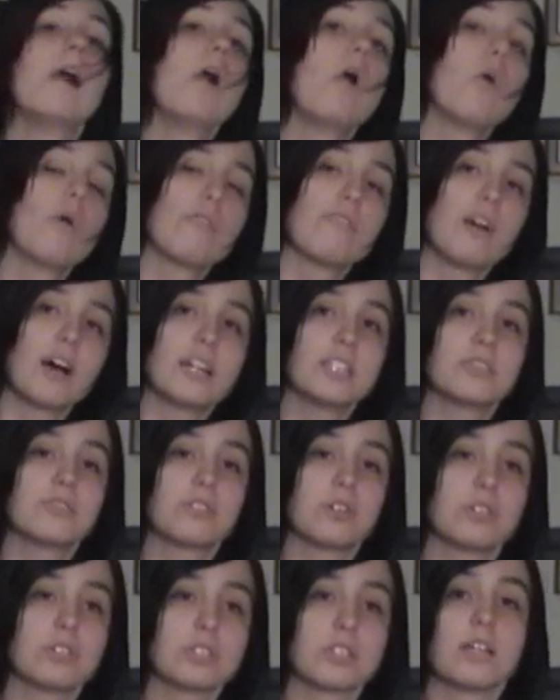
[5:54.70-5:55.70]
or vice
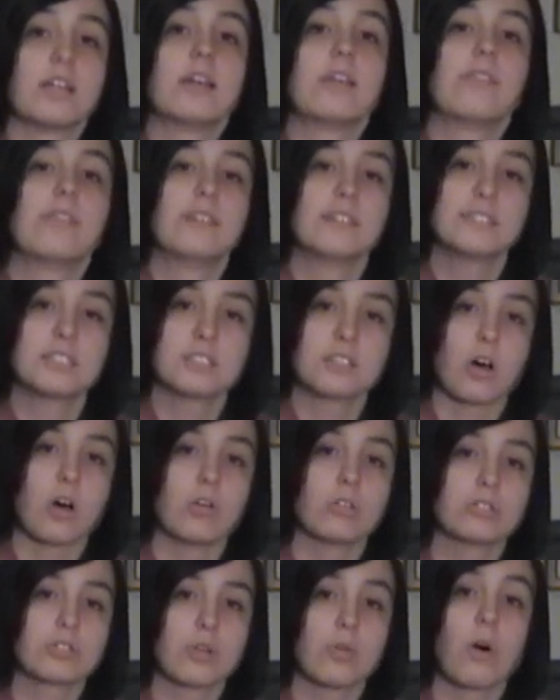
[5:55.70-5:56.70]
versa. This is
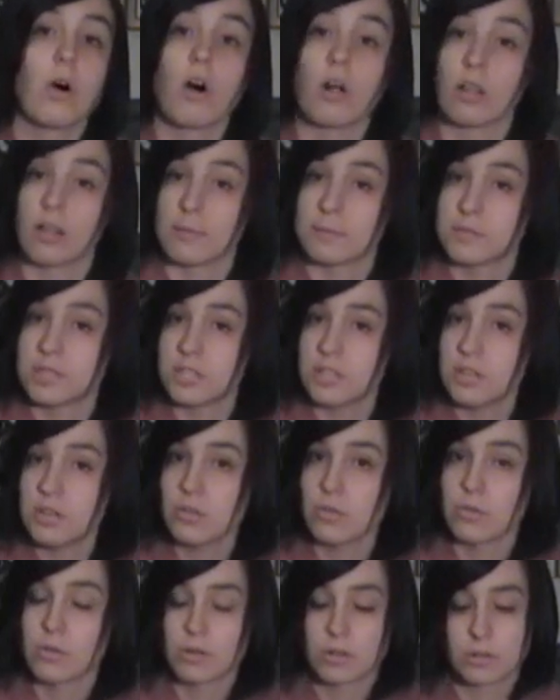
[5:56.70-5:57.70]
also all up to
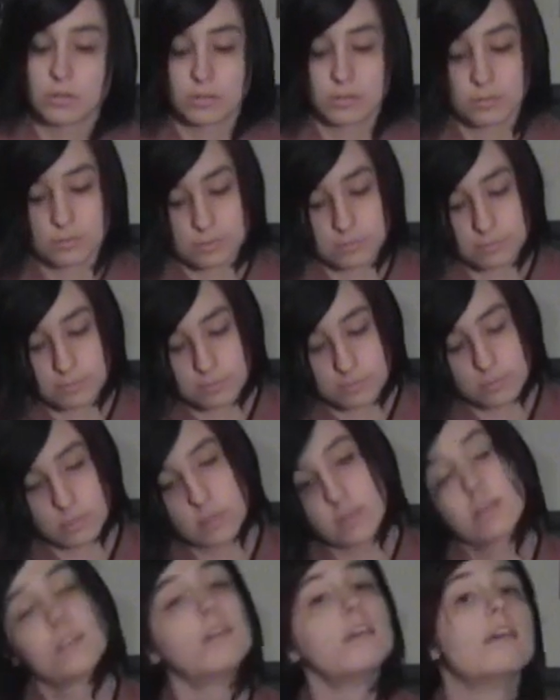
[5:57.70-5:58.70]
you.
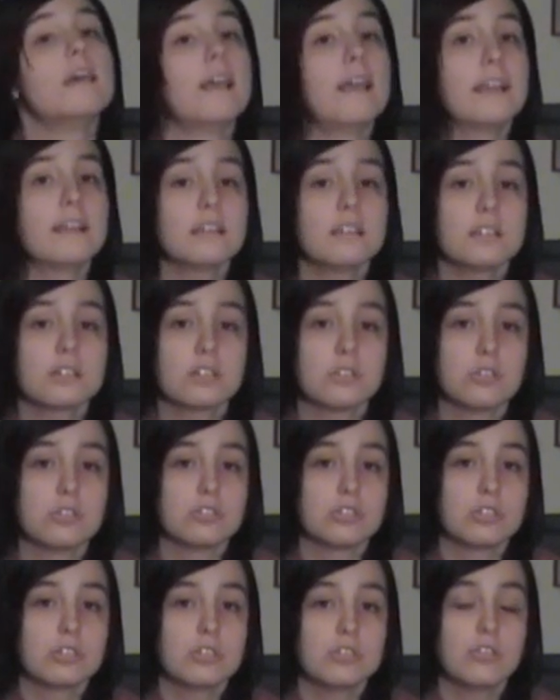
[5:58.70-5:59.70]
In
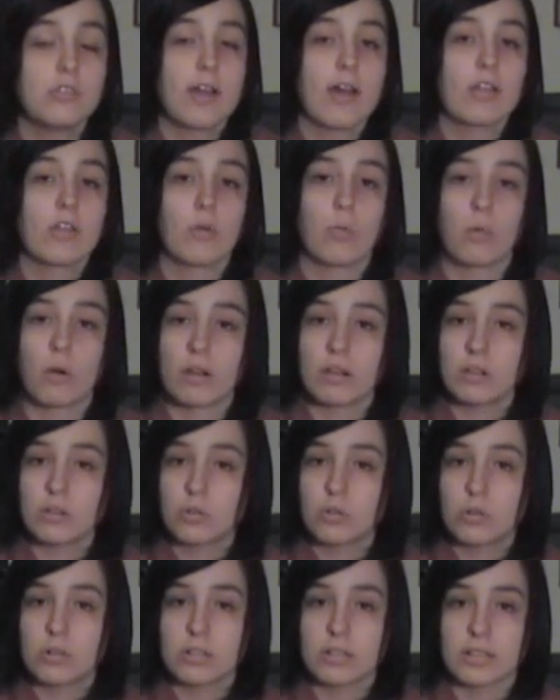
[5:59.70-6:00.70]
conclusion, you now know what a
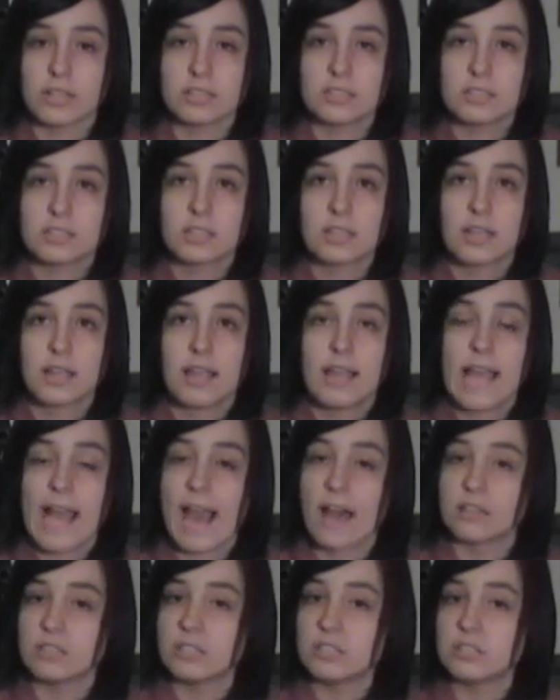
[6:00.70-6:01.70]
chord is,
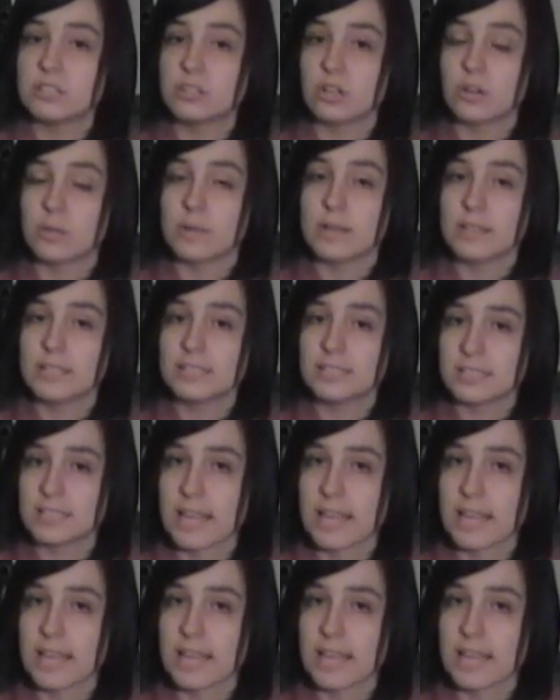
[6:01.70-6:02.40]
how to determine its